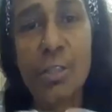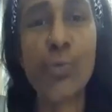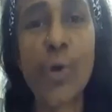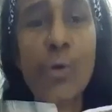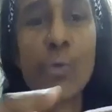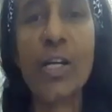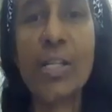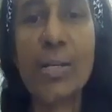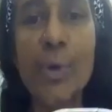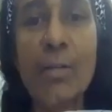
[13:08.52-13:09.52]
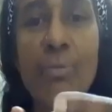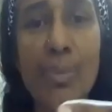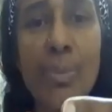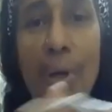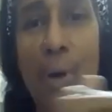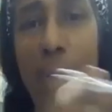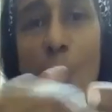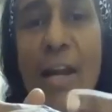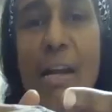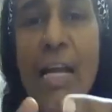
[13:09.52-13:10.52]
means one
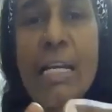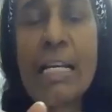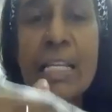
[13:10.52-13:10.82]
line is